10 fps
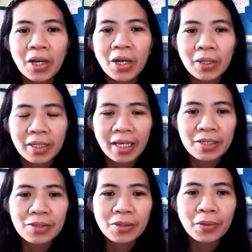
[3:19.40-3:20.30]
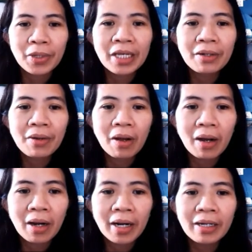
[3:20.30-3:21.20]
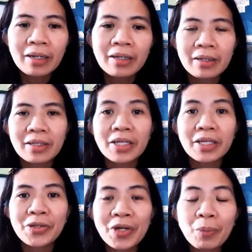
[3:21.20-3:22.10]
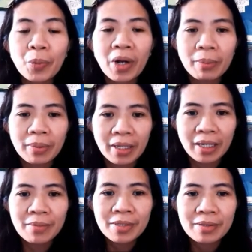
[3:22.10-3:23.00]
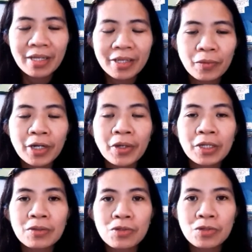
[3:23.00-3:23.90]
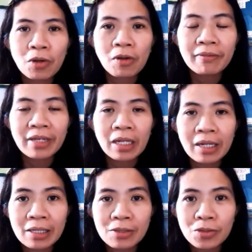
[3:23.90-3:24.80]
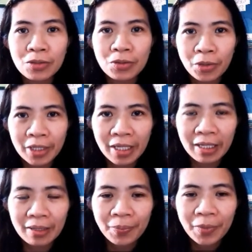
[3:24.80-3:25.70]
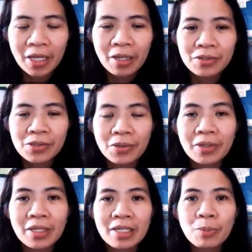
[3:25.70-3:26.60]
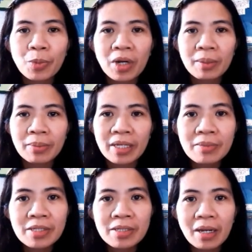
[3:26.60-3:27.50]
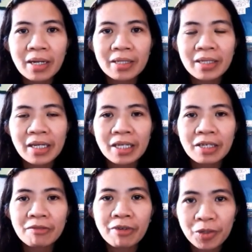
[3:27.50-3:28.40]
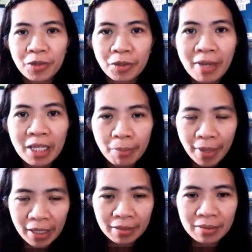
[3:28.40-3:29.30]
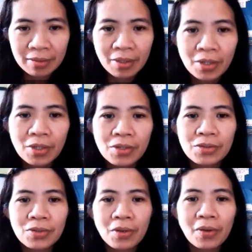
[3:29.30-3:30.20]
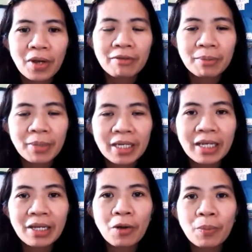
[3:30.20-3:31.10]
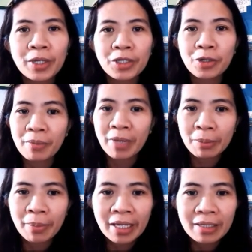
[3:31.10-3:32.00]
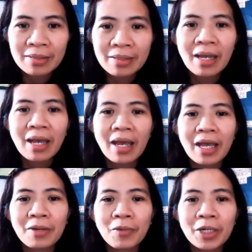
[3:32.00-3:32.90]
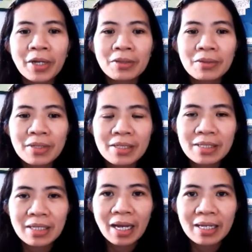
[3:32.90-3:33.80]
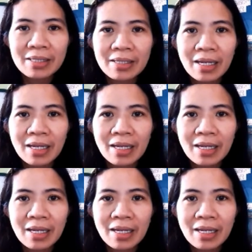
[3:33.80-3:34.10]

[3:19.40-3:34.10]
Okay, so here are the 3 problems that we are going to solve in this tutorial. So these problems are taken from your math packs. So everybody open your math packs and we are going to discuss